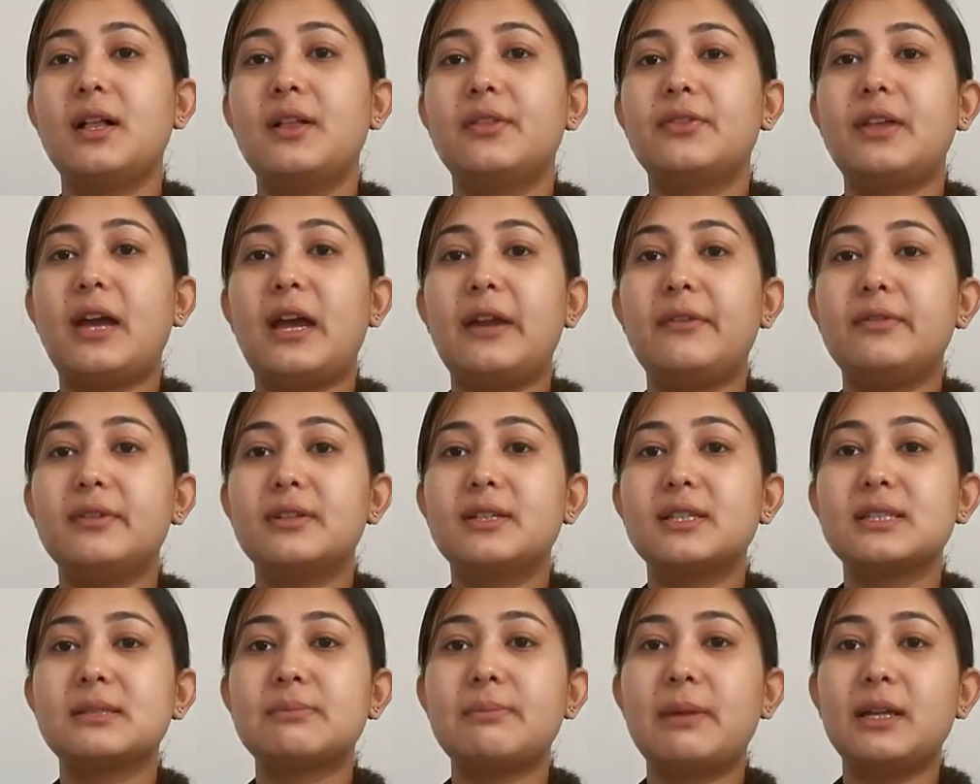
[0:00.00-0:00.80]
The
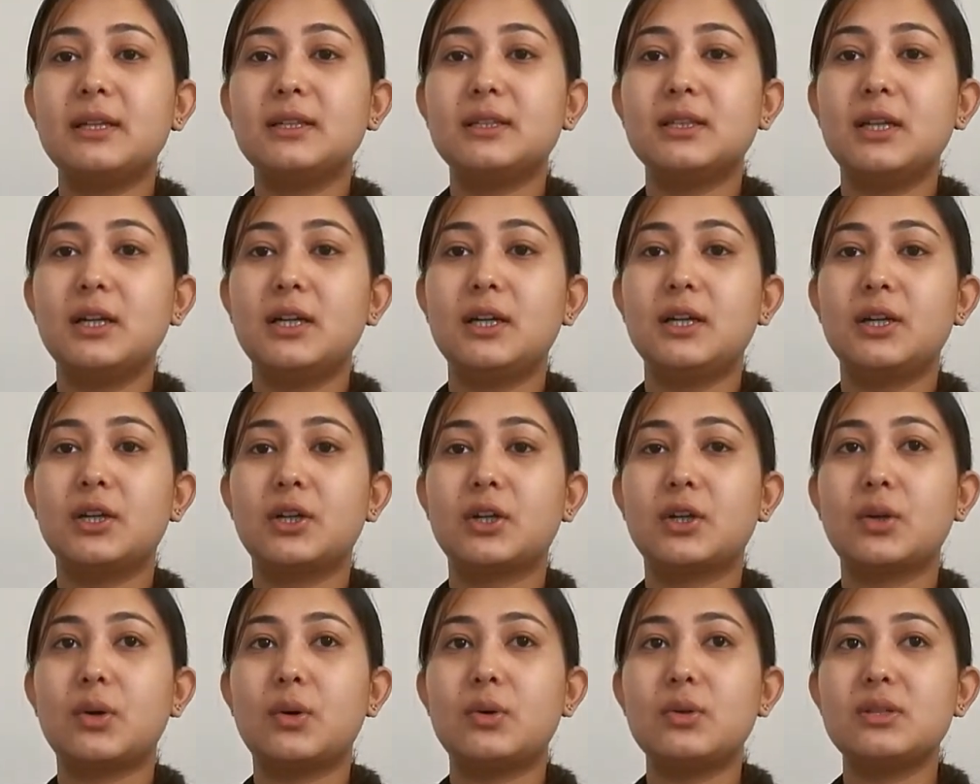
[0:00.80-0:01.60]
advertisement
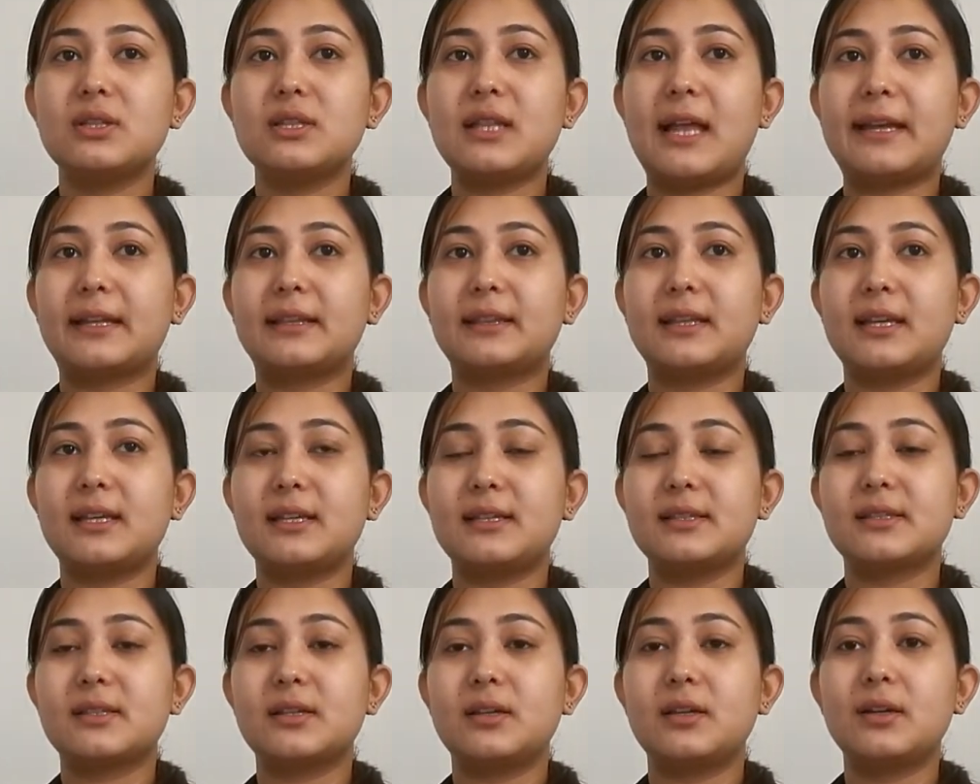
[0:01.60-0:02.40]
goes like
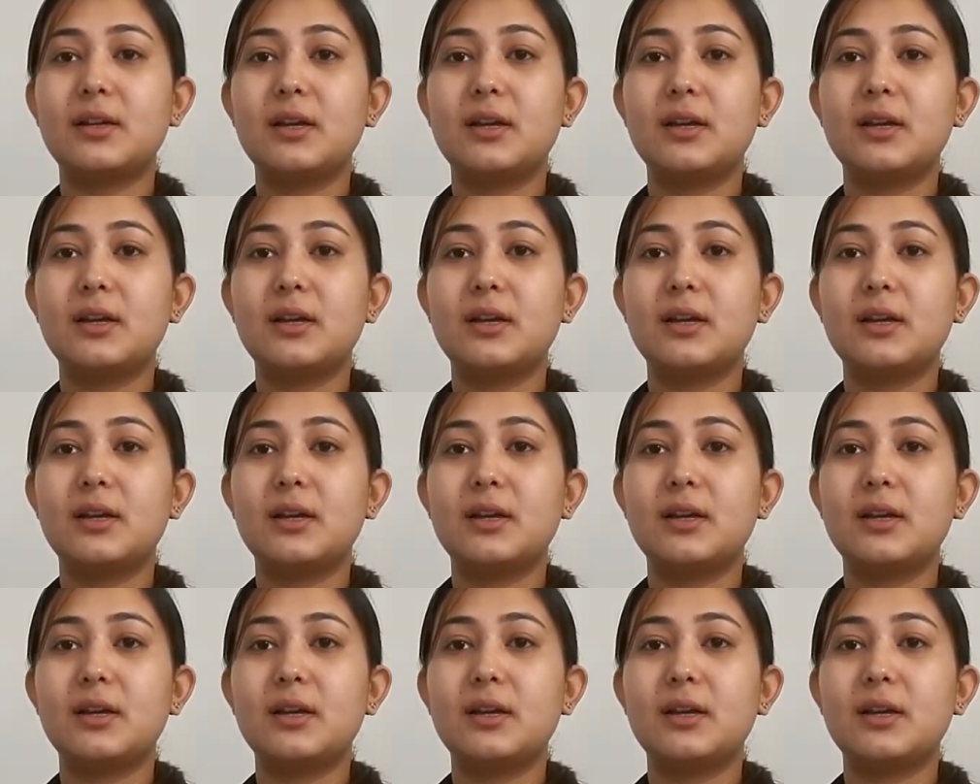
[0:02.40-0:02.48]
this.